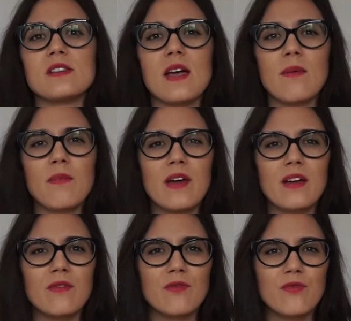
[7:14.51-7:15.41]
They
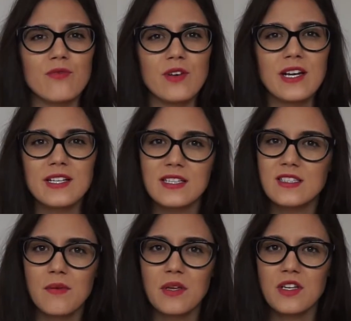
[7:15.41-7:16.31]
like redid
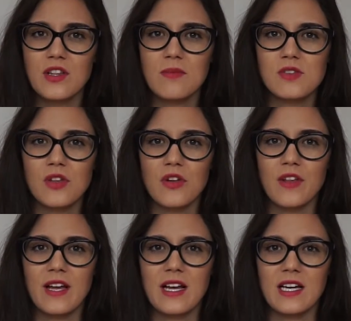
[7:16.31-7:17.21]
something to them, so they're
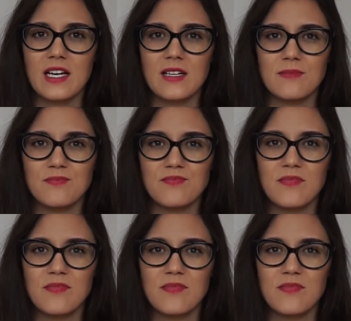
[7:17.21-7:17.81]
like a